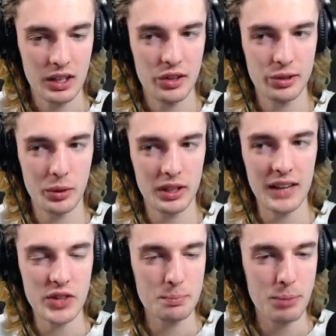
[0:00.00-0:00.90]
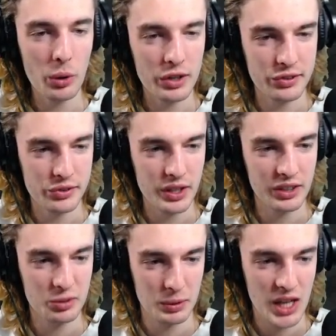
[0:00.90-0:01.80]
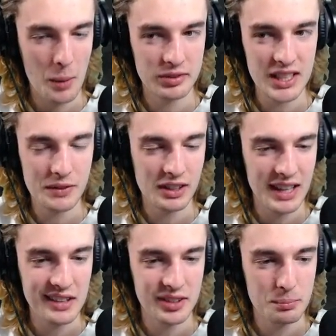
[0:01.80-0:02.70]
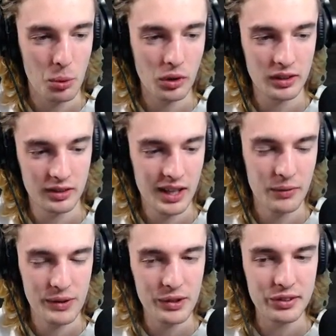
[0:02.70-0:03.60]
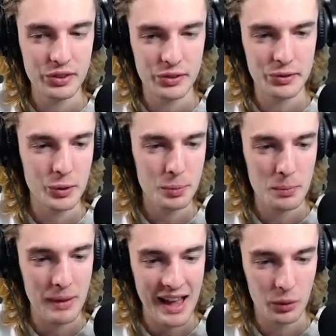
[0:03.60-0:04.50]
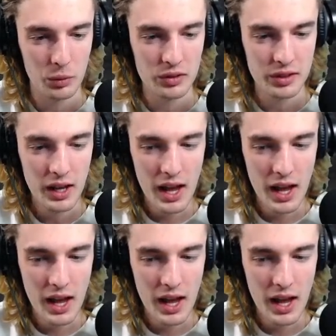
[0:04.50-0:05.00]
So again, the bonus thing just becomes even less important. It feels just super backwards.